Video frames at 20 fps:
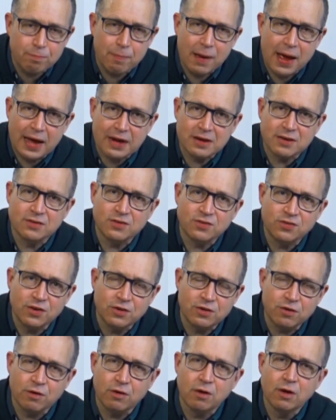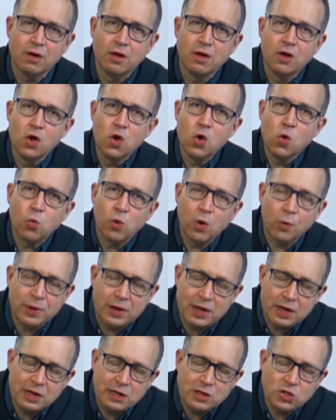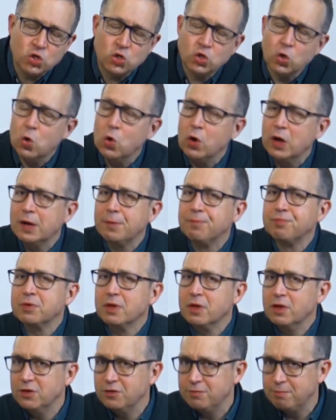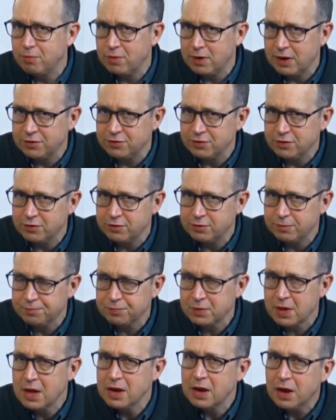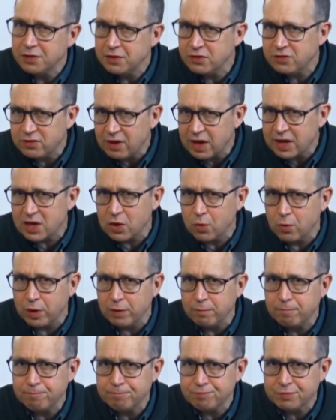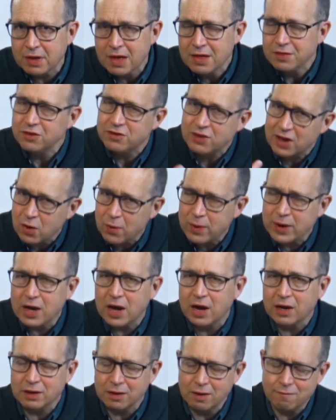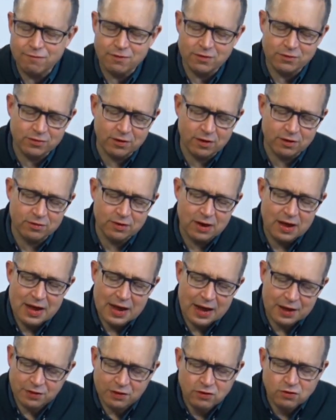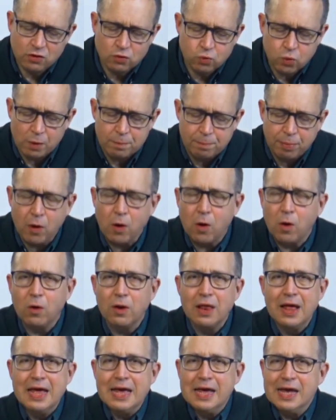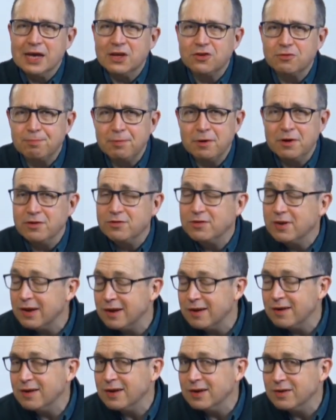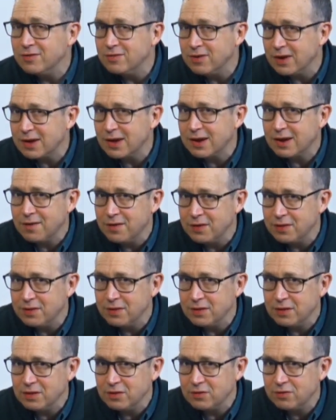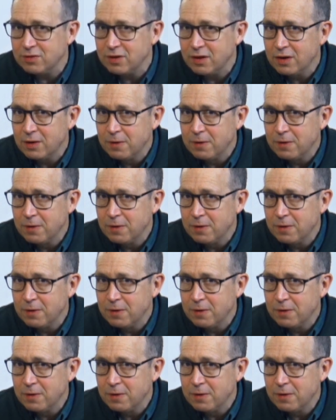back to center where we can enjoy his presence. Now, the second one, The second way God comforts us, and this is what Paul experienced here in 2 Corinthians,